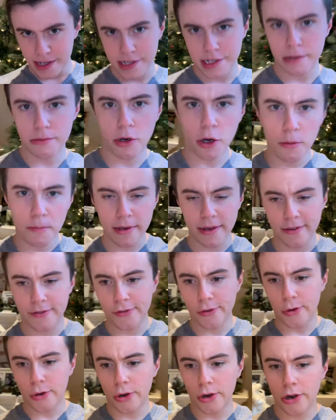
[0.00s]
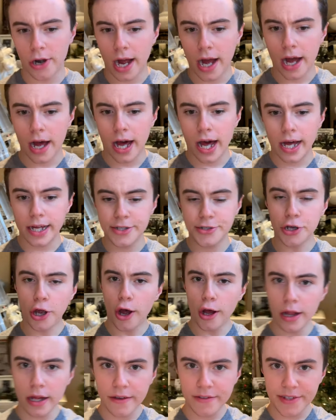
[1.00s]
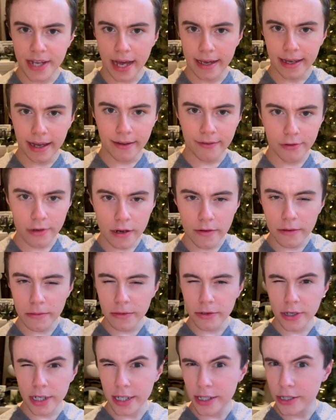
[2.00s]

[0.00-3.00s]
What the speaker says: I'm hoping for a doll of Zac Efron from The Greatest